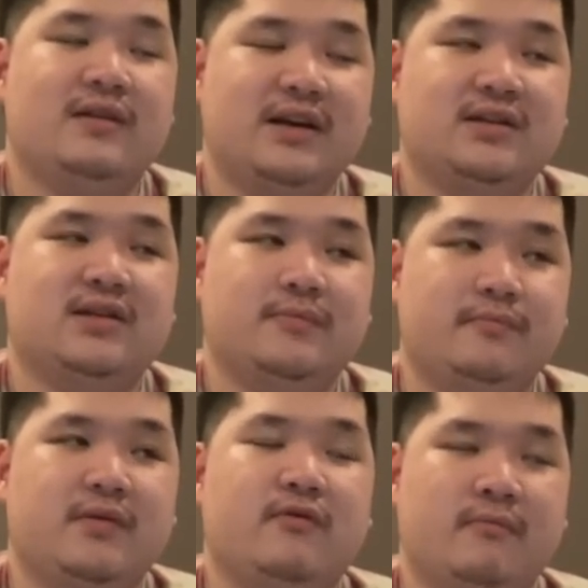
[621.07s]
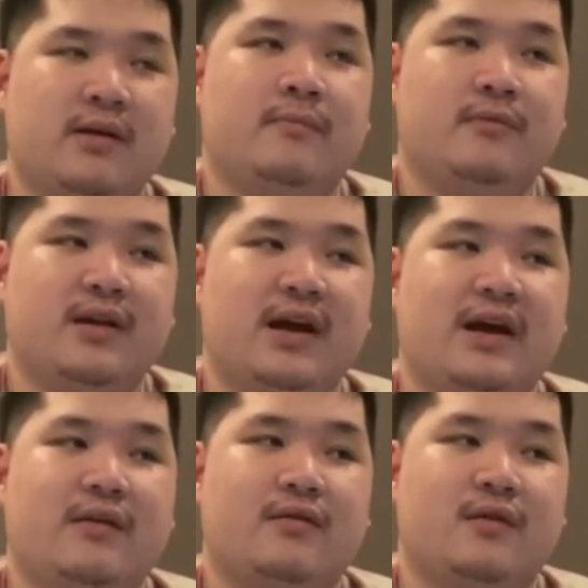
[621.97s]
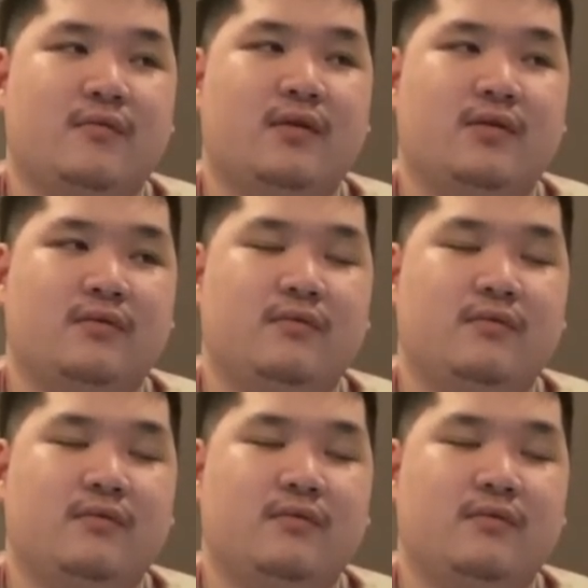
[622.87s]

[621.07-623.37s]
legacy be remembered as someone